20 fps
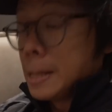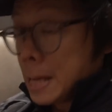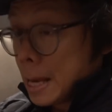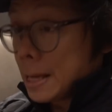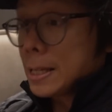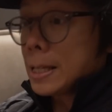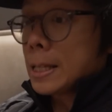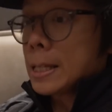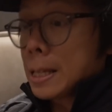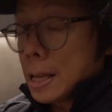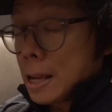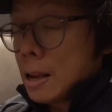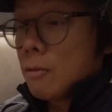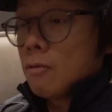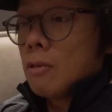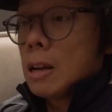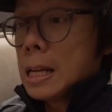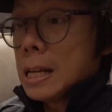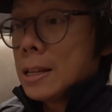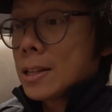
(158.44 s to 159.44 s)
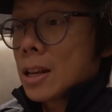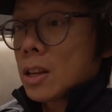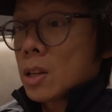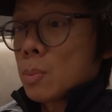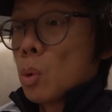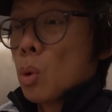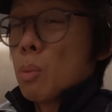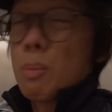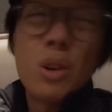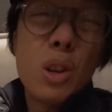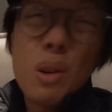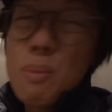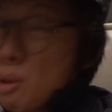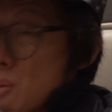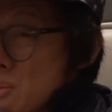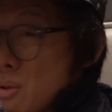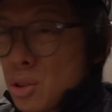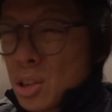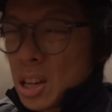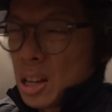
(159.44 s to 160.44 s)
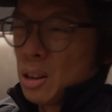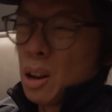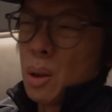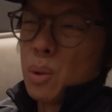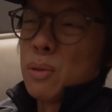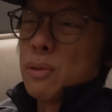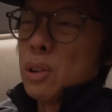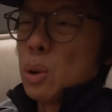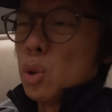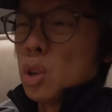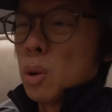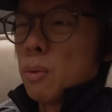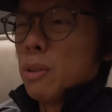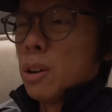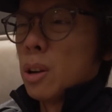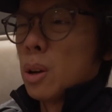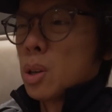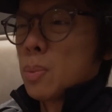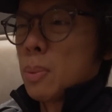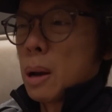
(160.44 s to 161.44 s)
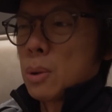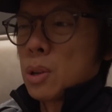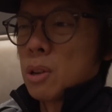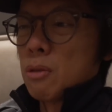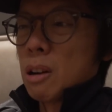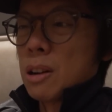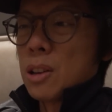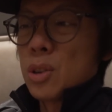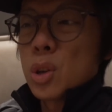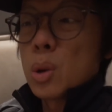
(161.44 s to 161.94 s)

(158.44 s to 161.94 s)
Yes, it really is that small, but you've probably seen loads of YouTube videos about it already,